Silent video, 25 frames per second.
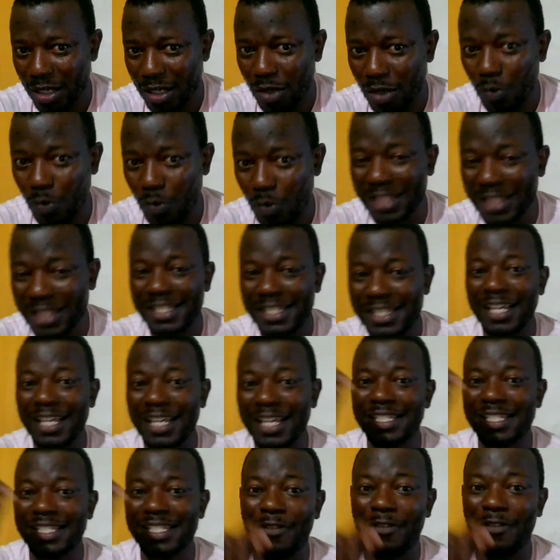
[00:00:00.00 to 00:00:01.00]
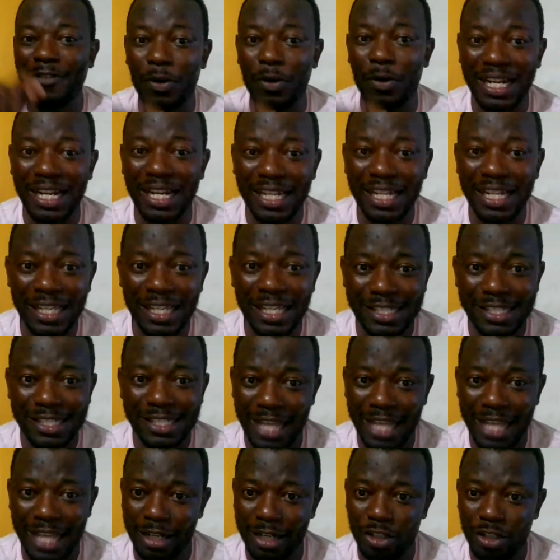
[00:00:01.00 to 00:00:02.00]
When CXC have a release
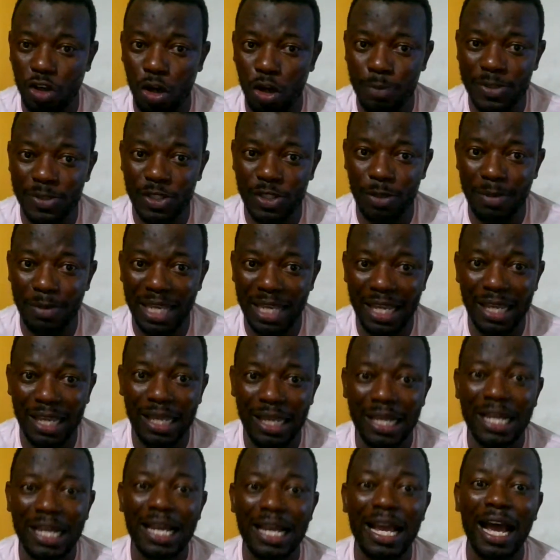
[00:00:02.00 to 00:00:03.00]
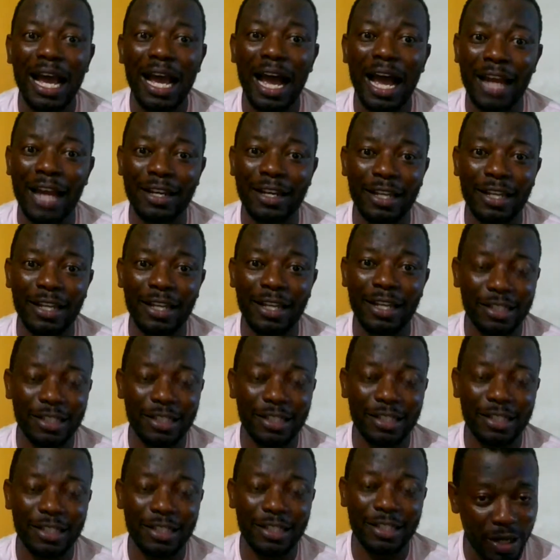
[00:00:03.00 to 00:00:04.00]
and it comes to me and it
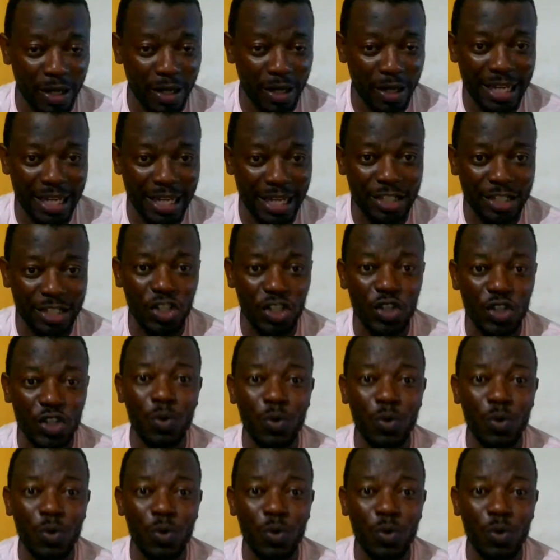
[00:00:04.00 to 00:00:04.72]
is pertinent to